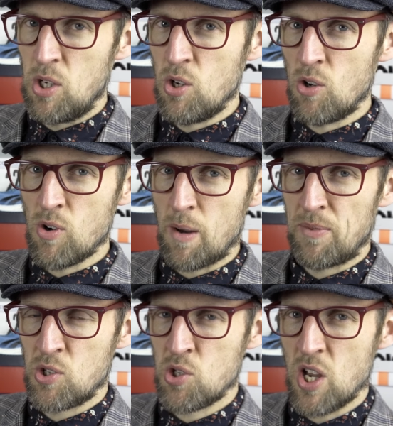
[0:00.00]
you can
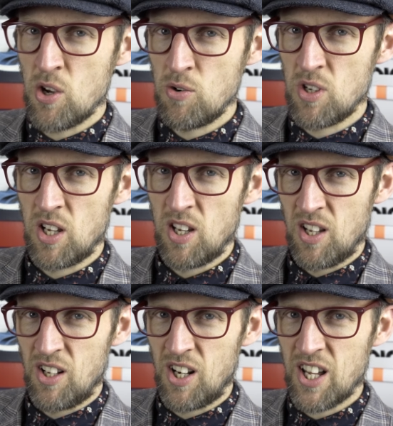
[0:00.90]
grab the Stone
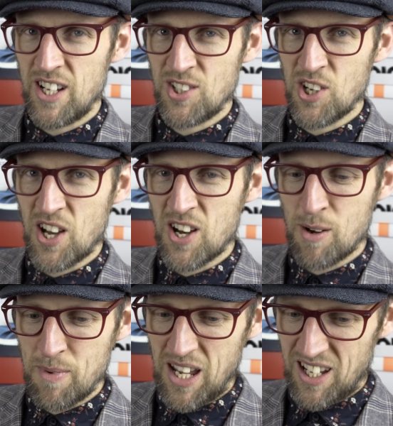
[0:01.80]
Light
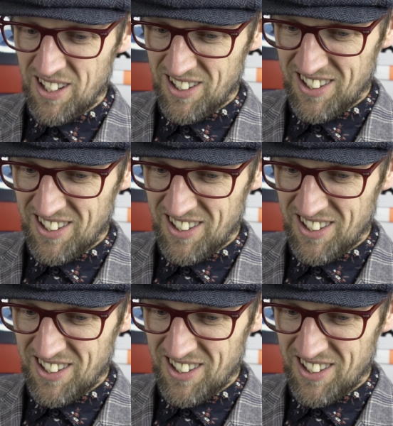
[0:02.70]
Army.